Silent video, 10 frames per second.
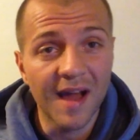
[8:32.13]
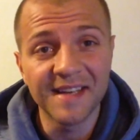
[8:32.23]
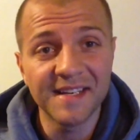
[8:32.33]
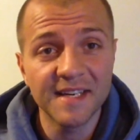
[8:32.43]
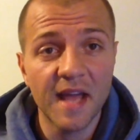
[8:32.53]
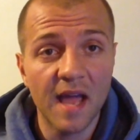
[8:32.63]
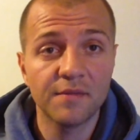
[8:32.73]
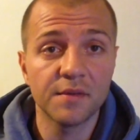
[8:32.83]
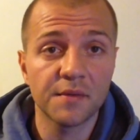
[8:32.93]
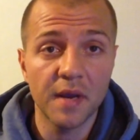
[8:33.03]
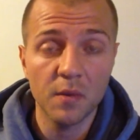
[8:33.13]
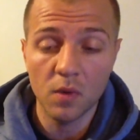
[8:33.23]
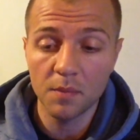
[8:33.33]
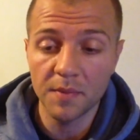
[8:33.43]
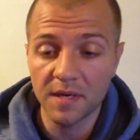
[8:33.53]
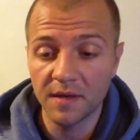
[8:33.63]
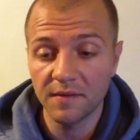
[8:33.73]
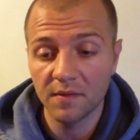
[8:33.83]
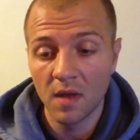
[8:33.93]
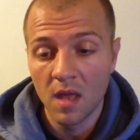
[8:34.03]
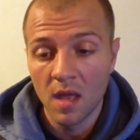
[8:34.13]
I did have to create one because